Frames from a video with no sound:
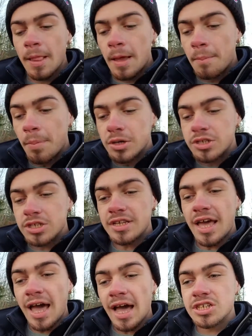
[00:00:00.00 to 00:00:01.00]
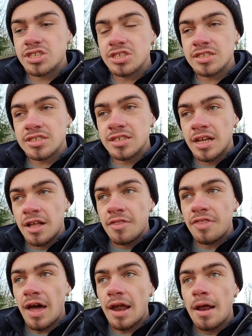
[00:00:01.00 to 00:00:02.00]
but just actions
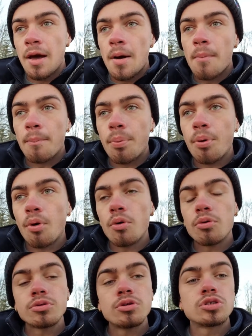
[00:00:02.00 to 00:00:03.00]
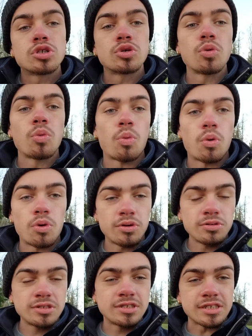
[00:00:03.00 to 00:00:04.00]
that pull you
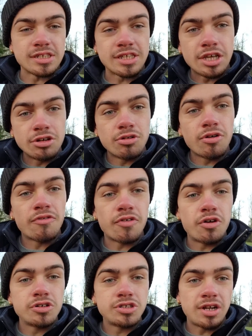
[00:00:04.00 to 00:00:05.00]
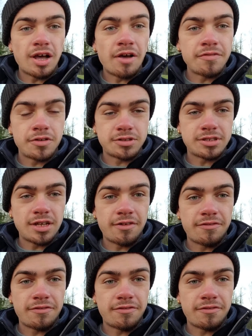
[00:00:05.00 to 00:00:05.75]
towards the hero version of yourself.